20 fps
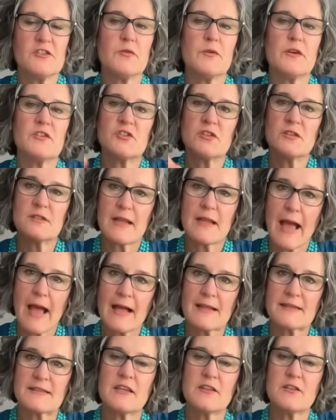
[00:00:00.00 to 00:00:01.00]
It's just
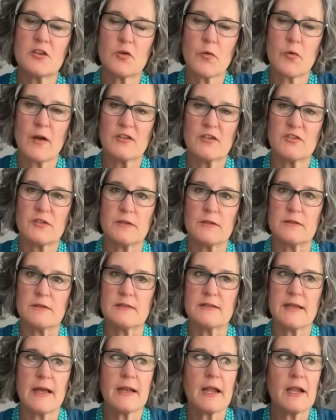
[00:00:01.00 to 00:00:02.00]
asking the questions.
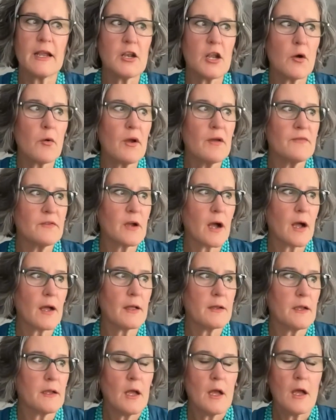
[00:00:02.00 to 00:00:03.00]
And I know I've got
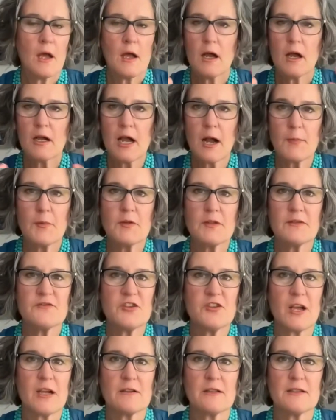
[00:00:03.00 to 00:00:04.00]
a couple of
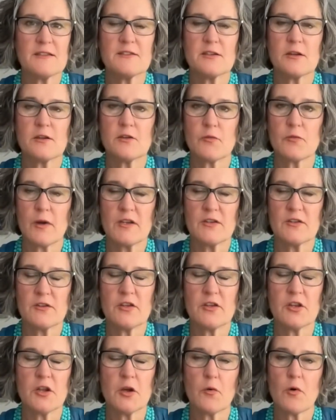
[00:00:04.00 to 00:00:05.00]
checklists on,
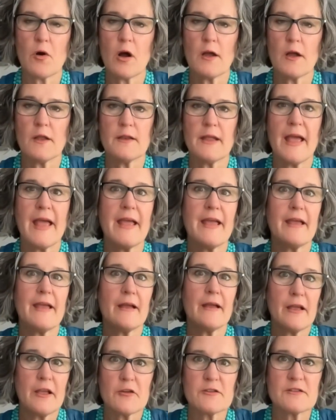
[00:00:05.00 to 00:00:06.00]
you know, on hey,
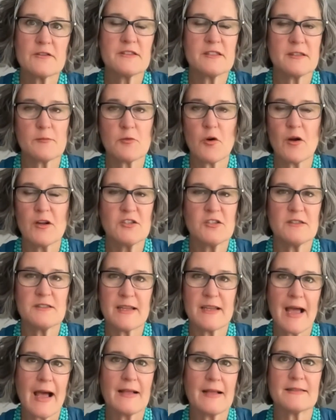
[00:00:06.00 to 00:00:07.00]
here's some questions
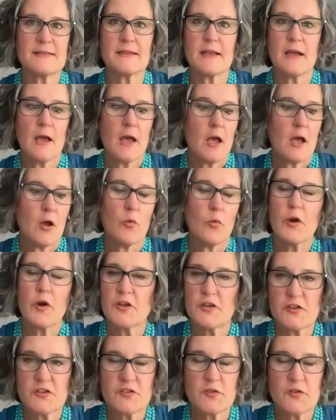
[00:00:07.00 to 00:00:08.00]
to ask. Where are
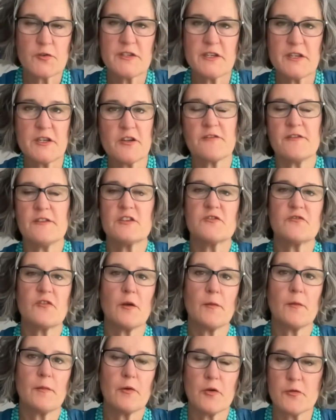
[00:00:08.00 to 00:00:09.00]
you sourcing your fish
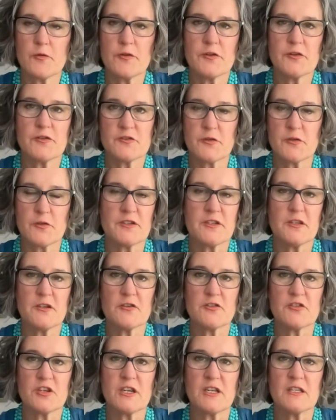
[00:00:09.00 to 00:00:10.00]
from? Who are you sourcing mm-hmm. your
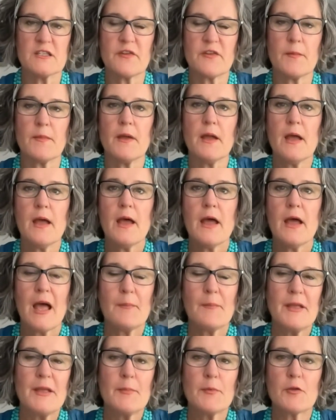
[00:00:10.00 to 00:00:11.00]
chickens from? And
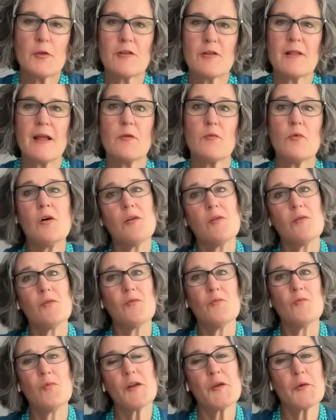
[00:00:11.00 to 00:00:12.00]
people are like, well,
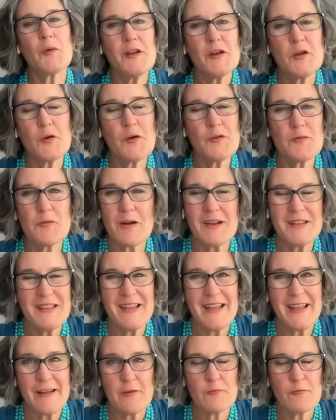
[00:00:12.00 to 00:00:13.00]
what do I know if right
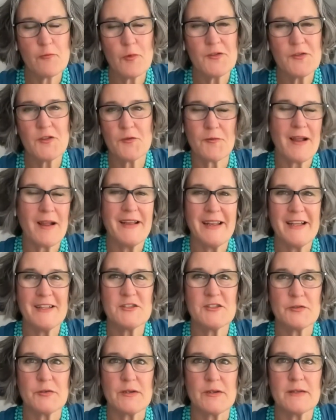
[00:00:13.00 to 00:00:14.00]
the what the right
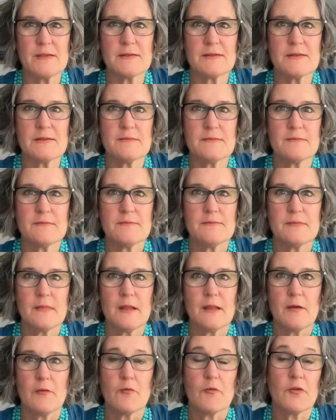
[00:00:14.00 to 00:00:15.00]
answer is?
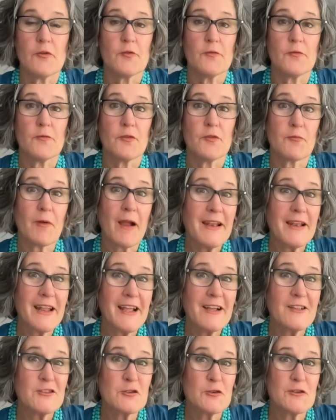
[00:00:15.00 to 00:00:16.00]
Well, the right
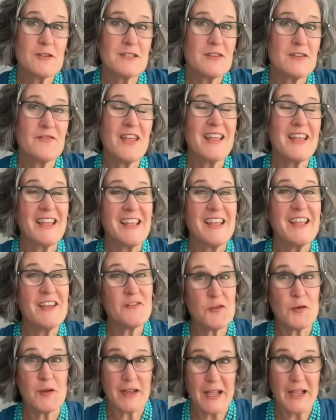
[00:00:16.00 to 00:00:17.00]
answer is if they can give
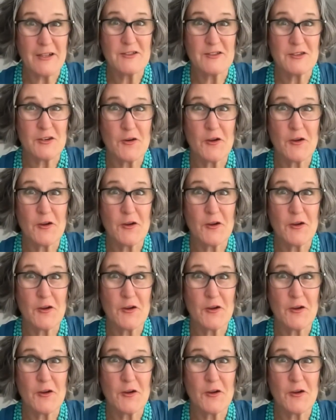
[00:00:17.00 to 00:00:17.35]
you an answer.